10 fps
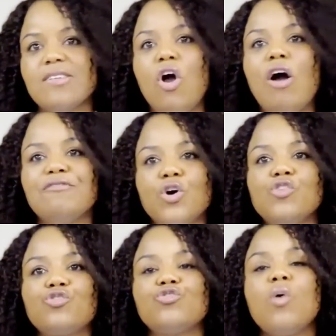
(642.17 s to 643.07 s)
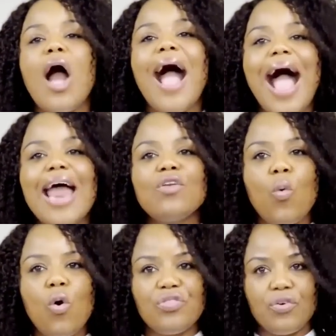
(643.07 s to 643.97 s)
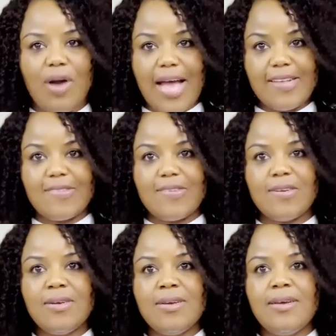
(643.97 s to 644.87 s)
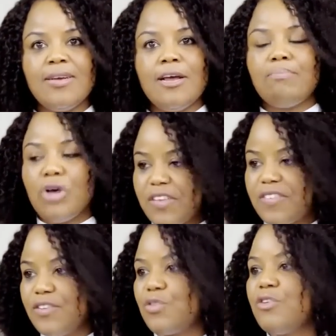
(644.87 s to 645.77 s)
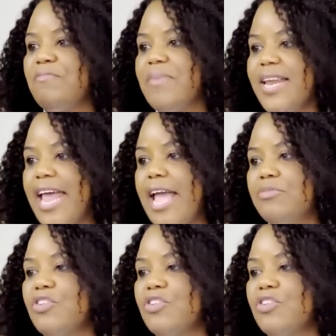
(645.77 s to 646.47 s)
of those who are unauthorized persons who've been named.